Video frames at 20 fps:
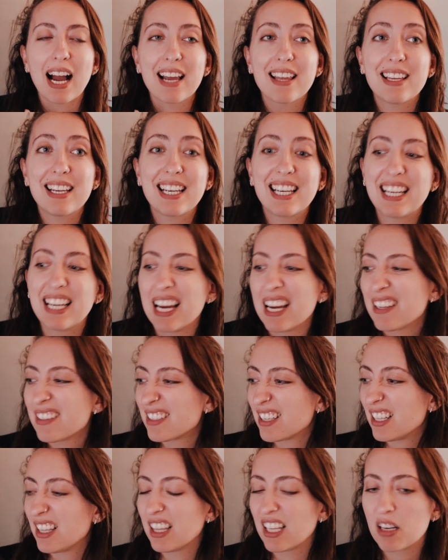I
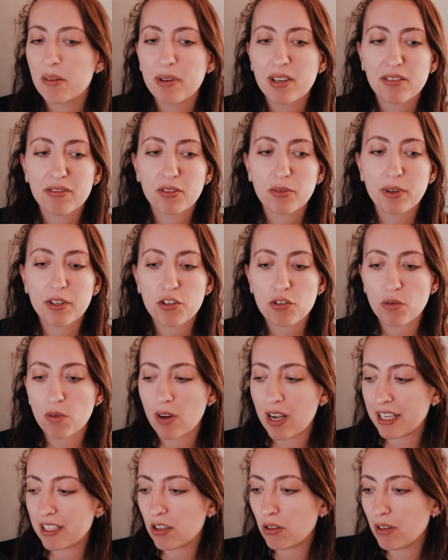guess a little bit of a
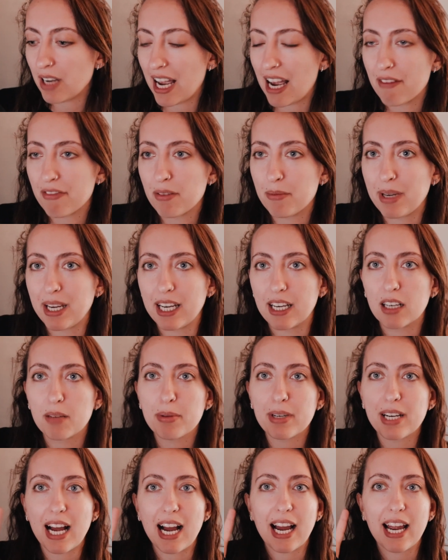ritual. I don't have them here,
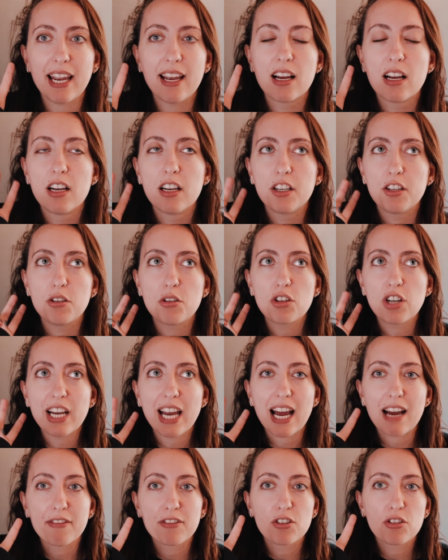but I usually
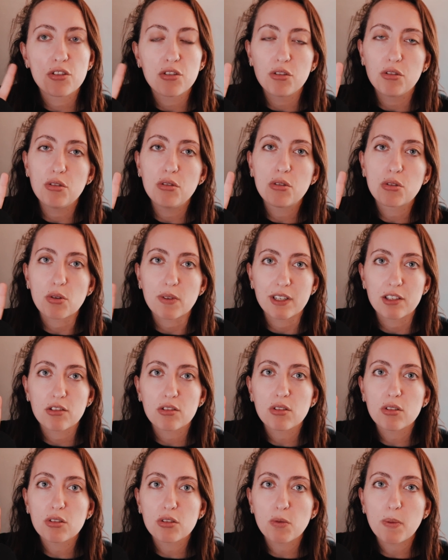have two
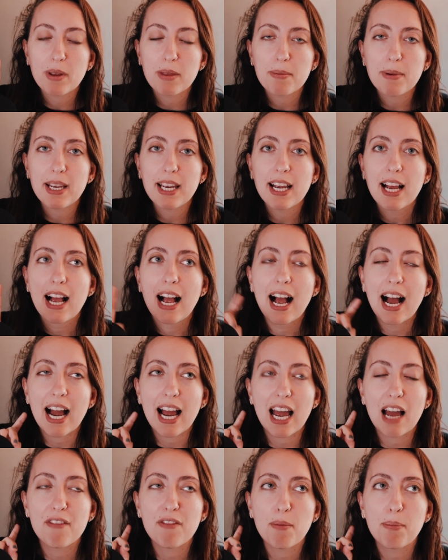crystals with me.
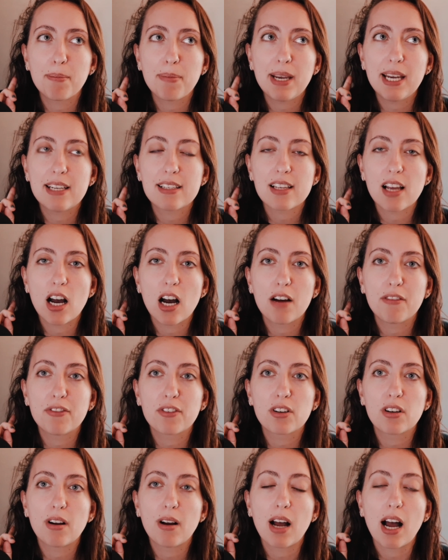I have a piece of
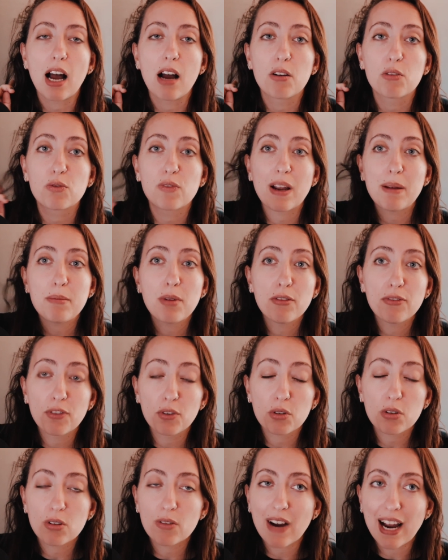uh, rainbow
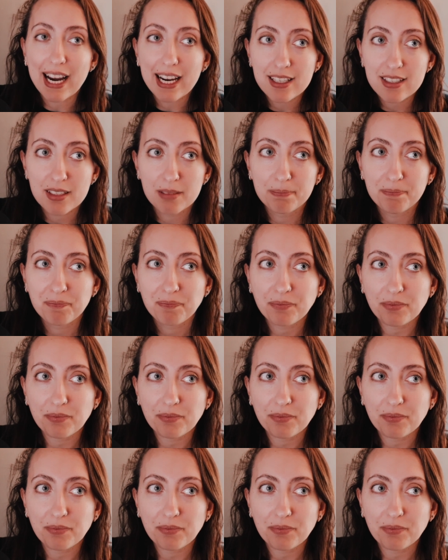fluorite,